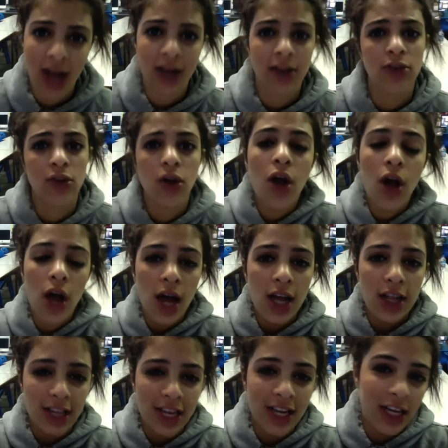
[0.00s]
as
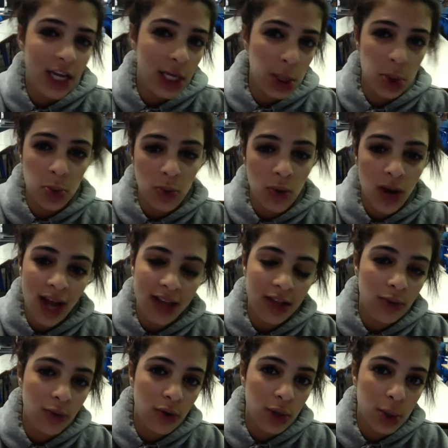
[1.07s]
teenagers would like to
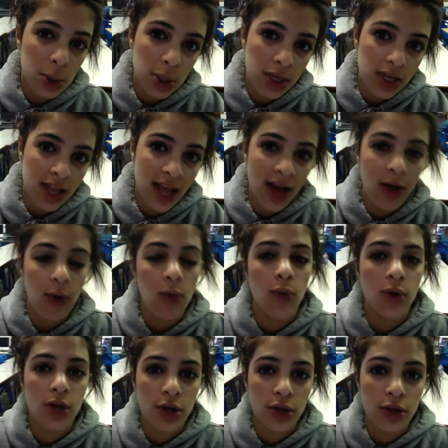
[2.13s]
watch their
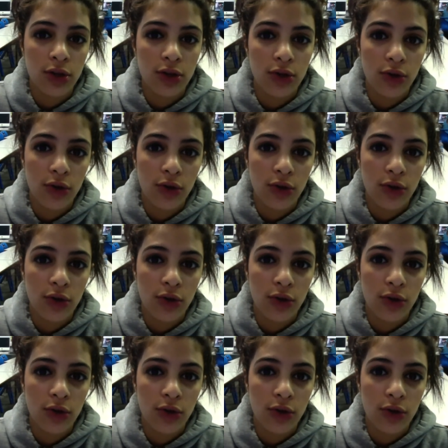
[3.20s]
audience.